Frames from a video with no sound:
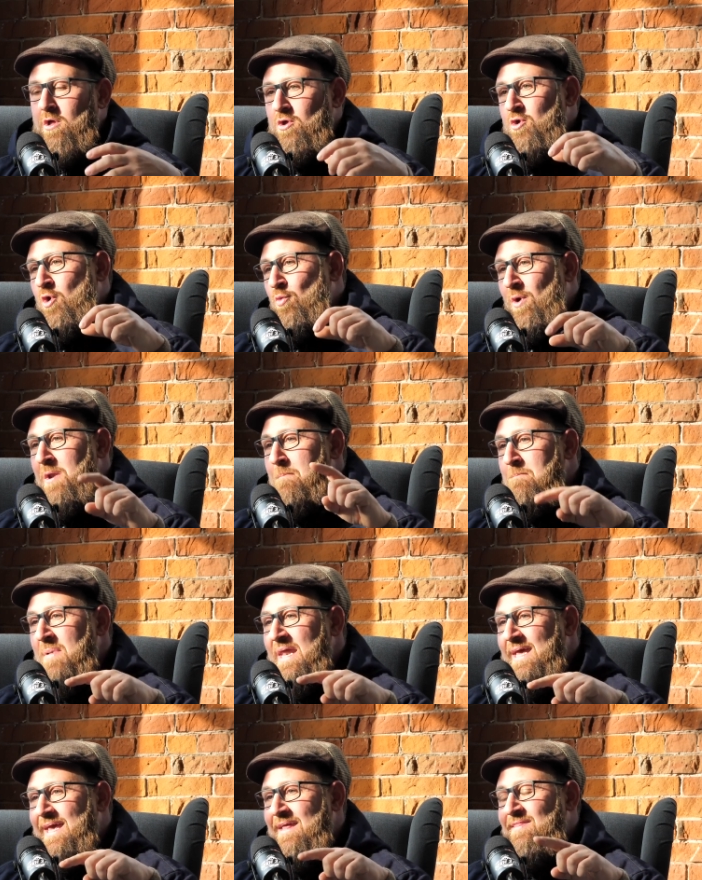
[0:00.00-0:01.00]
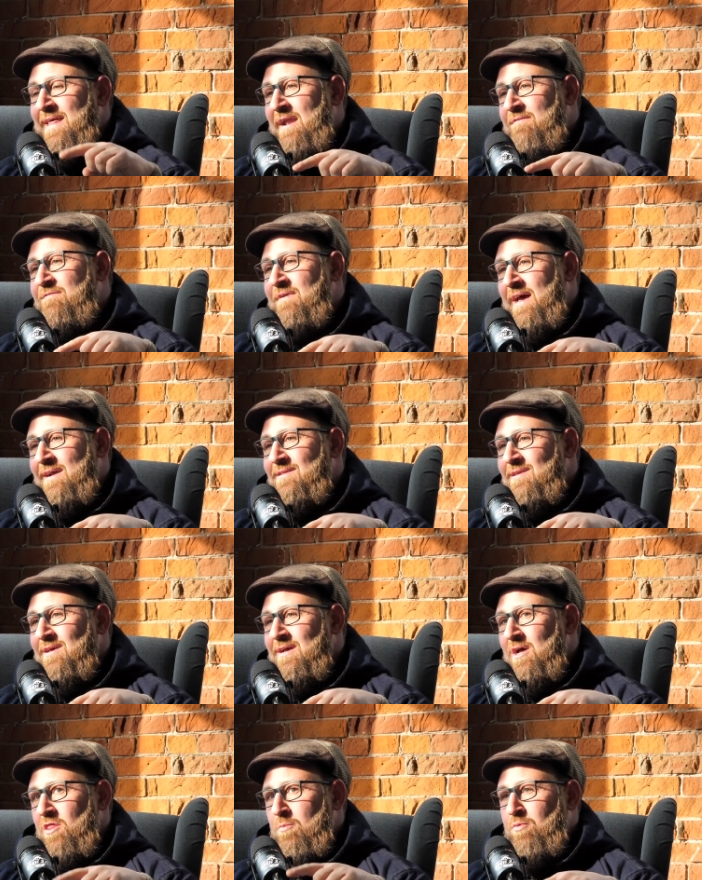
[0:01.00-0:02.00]
You don't want to mitigate that effect.
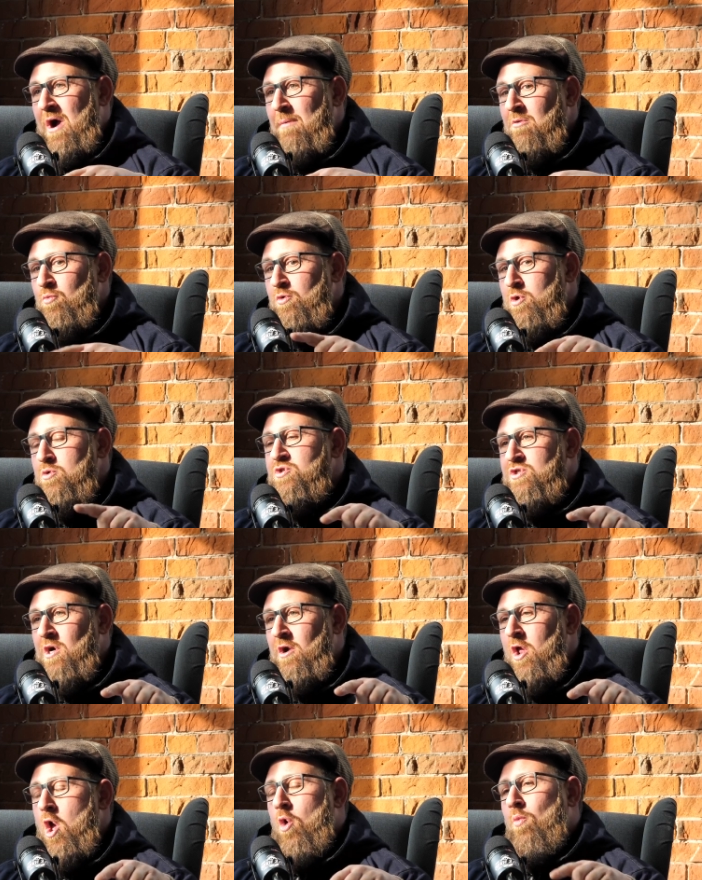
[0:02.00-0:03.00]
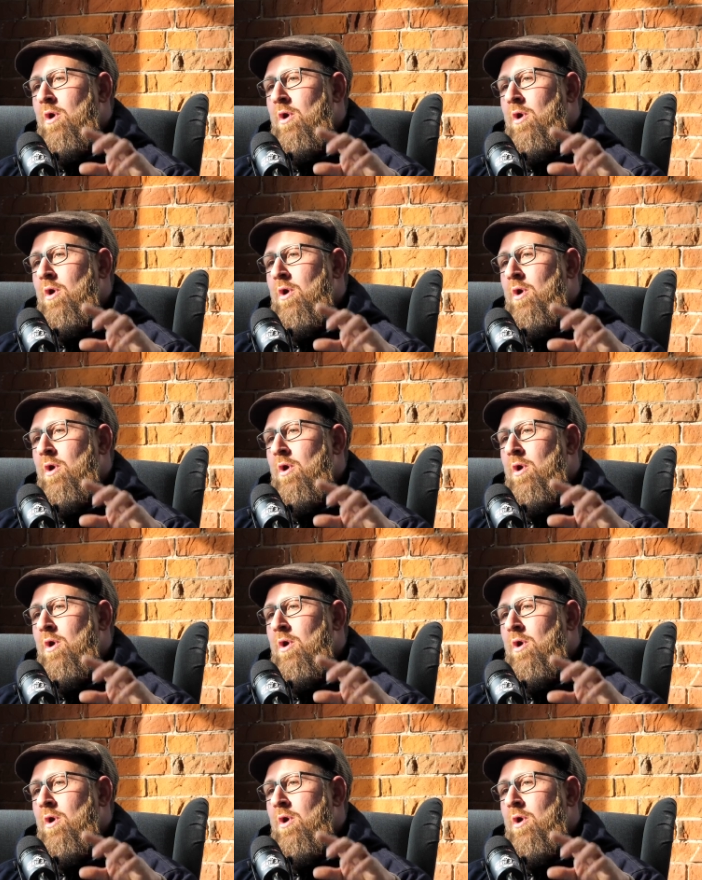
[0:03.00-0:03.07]
The problem when you start,